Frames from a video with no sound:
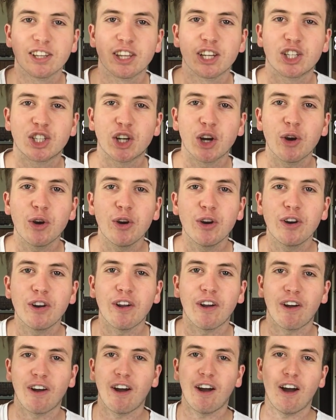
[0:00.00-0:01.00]
the
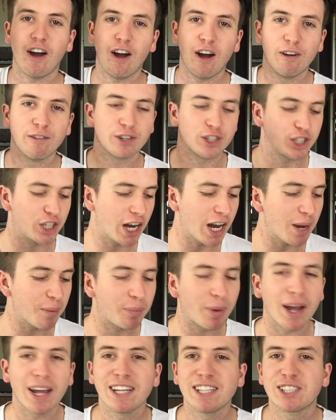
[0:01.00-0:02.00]
tune of
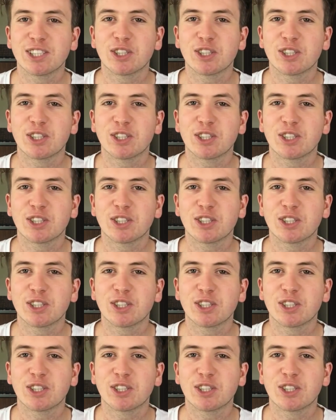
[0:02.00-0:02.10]
Champagne